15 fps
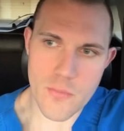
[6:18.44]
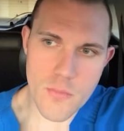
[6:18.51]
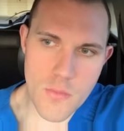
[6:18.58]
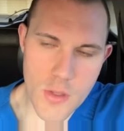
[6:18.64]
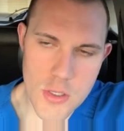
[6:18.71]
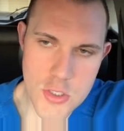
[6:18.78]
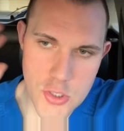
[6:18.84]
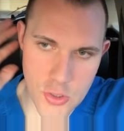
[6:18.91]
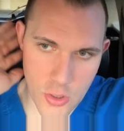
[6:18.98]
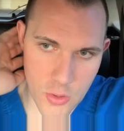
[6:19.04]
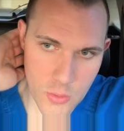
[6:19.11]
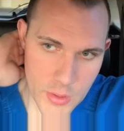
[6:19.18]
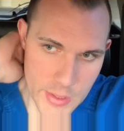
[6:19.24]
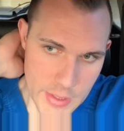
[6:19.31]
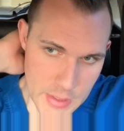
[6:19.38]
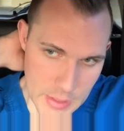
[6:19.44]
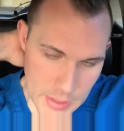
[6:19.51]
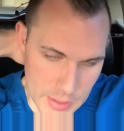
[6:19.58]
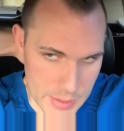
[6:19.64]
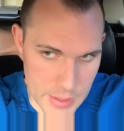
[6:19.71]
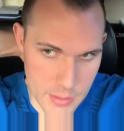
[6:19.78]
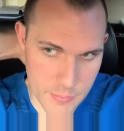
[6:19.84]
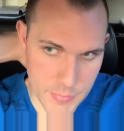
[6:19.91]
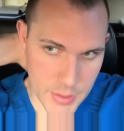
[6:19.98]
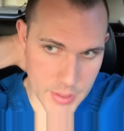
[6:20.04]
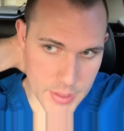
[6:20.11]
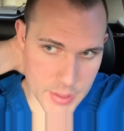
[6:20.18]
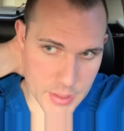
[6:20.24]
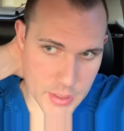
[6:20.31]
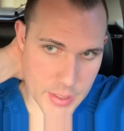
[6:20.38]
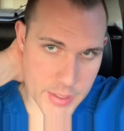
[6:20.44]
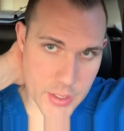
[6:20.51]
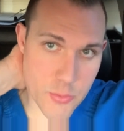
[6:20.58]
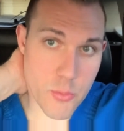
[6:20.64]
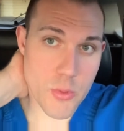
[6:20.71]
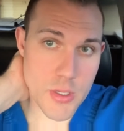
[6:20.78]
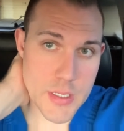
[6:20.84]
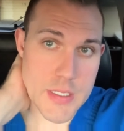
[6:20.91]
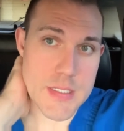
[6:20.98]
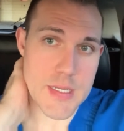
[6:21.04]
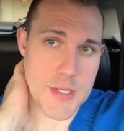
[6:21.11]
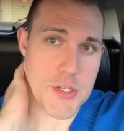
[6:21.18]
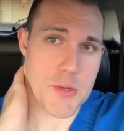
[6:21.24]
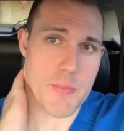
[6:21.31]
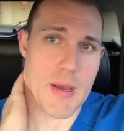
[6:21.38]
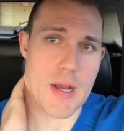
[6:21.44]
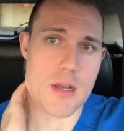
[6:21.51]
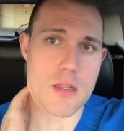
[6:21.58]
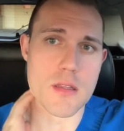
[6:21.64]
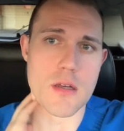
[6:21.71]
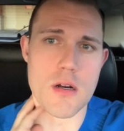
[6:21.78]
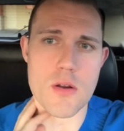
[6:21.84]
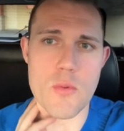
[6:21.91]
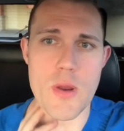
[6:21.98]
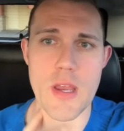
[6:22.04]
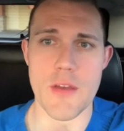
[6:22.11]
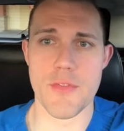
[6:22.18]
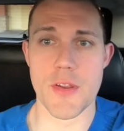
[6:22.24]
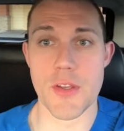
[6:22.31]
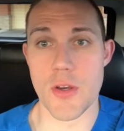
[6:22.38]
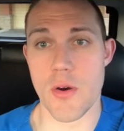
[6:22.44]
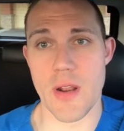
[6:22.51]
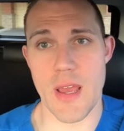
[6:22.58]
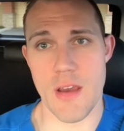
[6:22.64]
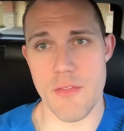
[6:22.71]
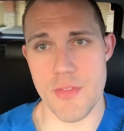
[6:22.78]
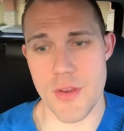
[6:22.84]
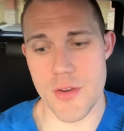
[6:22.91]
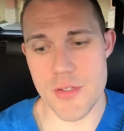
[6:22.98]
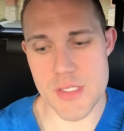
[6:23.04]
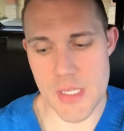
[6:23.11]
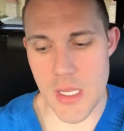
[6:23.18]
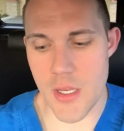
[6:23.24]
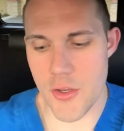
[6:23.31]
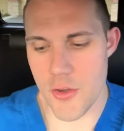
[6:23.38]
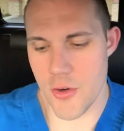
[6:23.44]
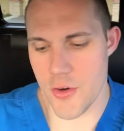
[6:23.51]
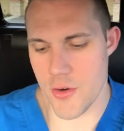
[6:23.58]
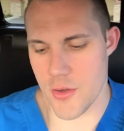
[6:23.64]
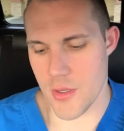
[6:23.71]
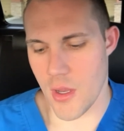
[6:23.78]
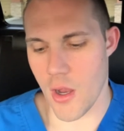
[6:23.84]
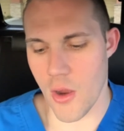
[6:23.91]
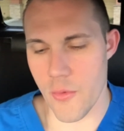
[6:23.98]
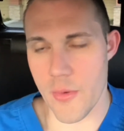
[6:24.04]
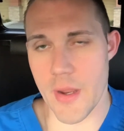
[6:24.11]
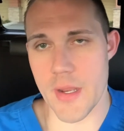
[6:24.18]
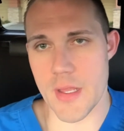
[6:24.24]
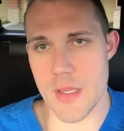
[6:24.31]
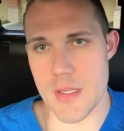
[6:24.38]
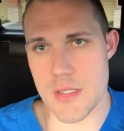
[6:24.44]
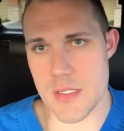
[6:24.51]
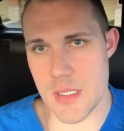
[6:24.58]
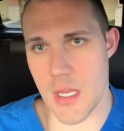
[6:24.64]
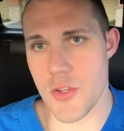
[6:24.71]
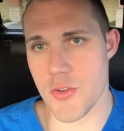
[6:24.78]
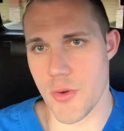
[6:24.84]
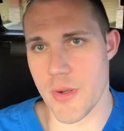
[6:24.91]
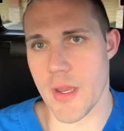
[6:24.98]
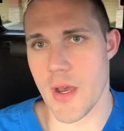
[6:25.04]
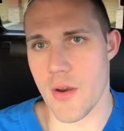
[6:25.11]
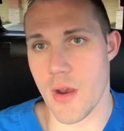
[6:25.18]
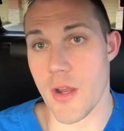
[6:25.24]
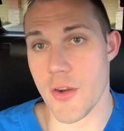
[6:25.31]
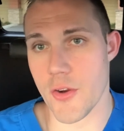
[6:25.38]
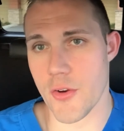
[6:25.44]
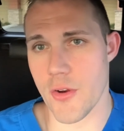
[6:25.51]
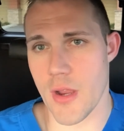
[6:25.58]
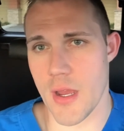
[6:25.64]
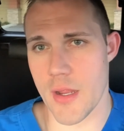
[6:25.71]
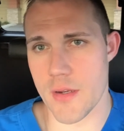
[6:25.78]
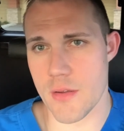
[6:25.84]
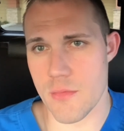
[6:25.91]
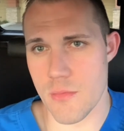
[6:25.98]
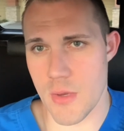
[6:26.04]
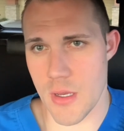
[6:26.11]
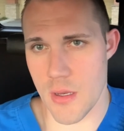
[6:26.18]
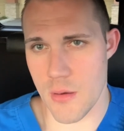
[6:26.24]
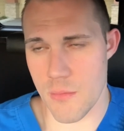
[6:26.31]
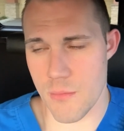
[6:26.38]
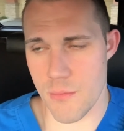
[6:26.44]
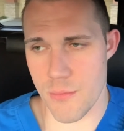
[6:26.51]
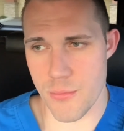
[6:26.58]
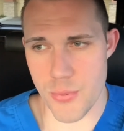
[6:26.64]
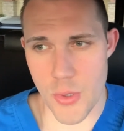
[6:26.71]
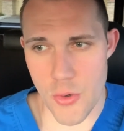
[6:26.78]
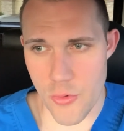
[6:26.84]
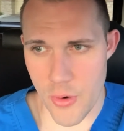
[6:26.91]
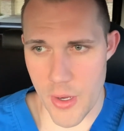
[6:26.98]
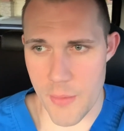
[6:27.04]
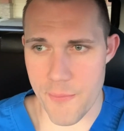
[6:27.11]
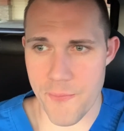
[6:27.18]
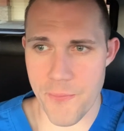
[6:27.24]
So it can really set you back a long way if you don't have those in your already scheduled out undergrad program.